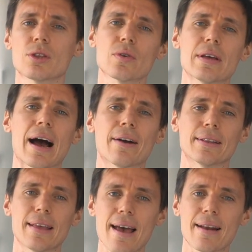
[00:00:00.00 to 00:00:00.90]
3 out
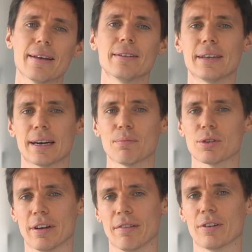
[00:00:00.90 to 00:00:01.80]
of 10 in
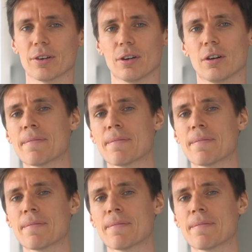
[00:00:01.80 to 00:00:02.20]
terms of effort.